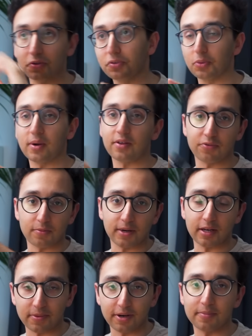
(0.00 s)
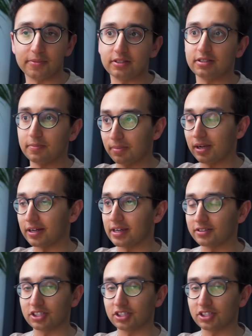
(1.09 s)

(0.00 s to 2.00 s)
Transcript: all the way through my apartment to plug in